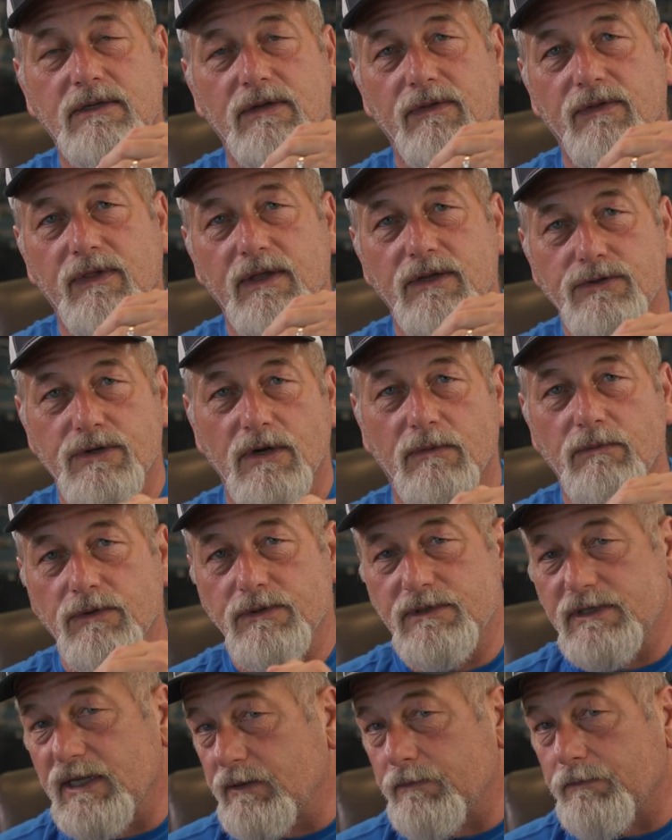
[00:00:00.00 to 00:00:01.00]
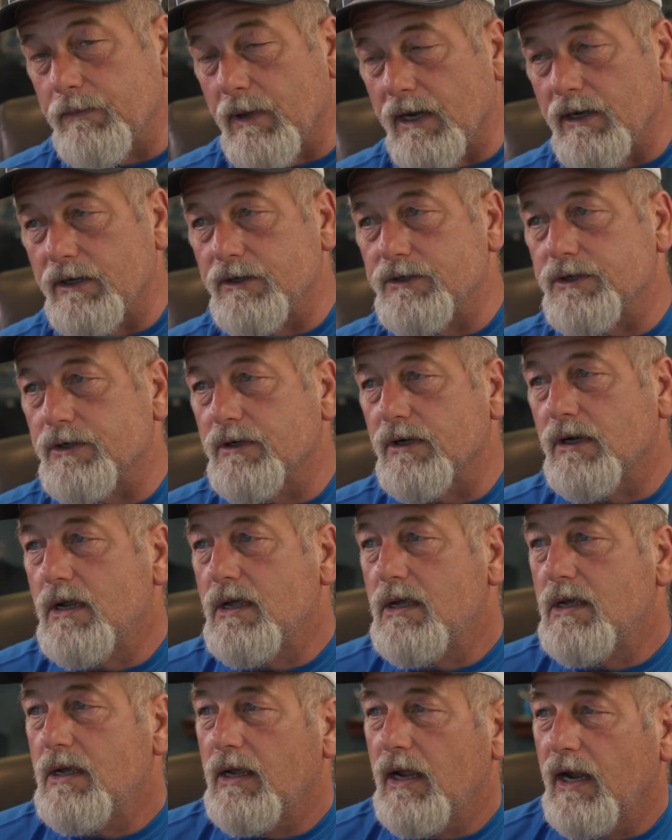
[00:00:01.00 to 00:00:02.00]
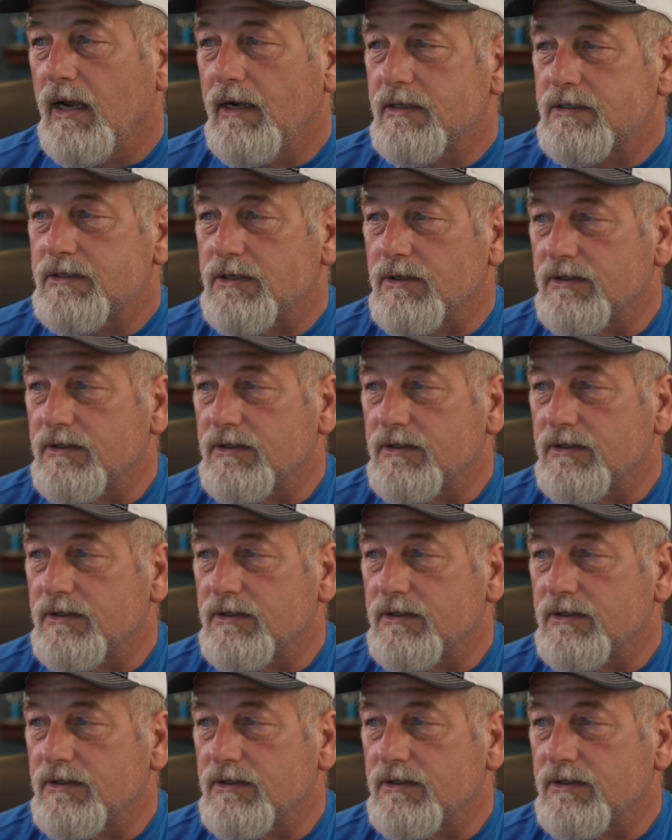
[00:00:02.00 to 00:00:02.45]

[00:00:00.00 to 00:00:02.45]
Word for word: to the Trimble Sync Manager and it's